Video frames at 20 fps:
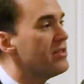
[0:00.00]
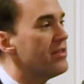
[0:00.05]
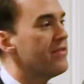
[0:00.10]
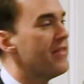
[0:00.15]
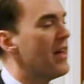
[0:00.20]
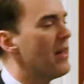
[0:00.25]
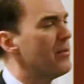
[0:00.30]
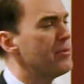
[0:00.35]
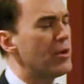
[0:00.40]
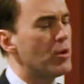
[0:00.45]

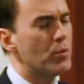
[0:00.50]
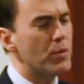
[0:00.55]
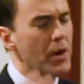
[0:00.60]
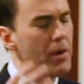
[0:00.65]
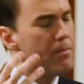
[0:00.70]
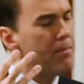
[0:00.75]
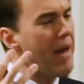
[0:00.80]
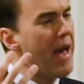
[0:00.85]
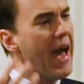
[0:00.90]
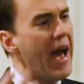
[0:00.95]
developed a
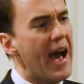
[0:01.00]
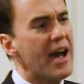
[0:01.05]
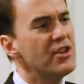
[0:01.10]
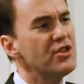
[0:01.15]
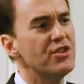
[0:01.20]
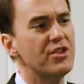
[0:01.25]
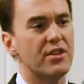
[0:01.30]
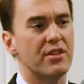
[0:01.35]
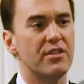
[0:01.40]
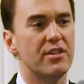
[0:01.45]
real
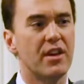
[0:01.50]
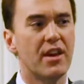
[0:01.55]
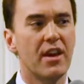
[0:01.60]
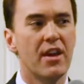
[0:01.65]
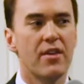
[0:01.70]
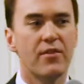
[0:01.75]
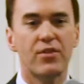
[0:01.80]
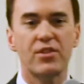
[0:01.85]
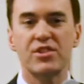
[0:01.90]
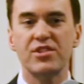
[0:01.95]
passion
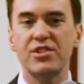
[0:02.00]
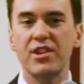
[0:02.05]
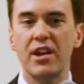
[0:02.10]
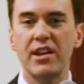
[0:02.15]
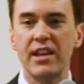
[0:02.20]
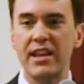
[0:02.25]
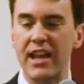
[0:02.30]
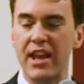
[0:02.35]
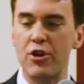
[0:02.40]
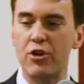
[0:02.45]
for
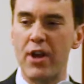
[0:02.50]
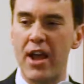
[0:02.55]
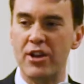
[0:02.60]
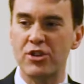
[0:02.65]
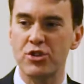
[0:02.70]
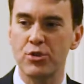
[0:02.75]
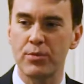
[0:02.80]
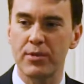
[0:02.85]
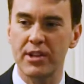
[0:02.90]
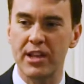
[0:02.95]
studying
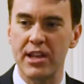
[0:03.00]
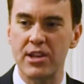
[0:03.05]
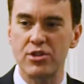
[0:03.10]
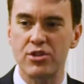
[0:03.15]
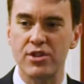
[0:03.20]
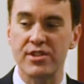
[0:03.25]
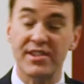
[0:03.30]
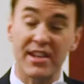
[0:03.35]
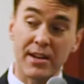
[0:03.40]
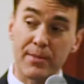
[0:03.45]
international
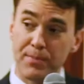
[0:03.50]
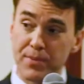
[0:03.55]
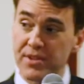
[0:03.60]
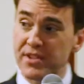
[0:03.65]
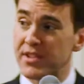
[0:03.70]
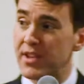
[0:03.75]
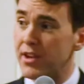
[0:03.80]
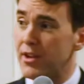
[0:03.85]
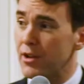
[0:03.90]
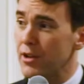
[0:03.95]
relations, and in
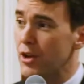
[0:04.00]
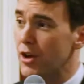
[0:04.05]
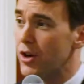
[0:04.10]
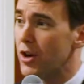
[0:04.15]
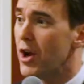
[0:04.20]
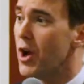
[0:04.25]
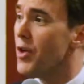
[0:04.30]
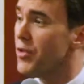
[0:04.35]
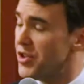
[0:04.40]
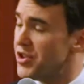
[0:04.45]

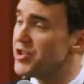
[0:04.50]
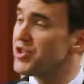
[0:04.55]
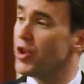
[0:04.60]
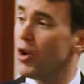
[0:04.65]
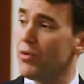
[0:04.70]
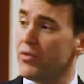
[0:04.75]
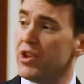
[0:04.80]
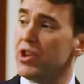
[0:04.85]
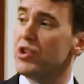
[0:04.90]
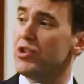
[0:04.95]
particular, the
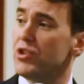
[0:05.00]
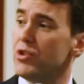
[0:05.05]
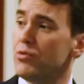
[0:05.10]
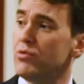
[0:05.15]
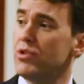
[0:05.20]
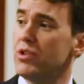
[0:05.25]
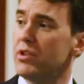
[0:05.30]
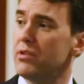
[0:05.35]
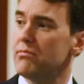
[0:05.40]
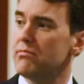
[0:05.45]
Soviet
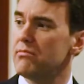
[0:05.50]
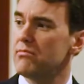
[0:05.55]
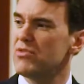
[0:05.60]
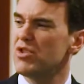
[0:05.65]
Union.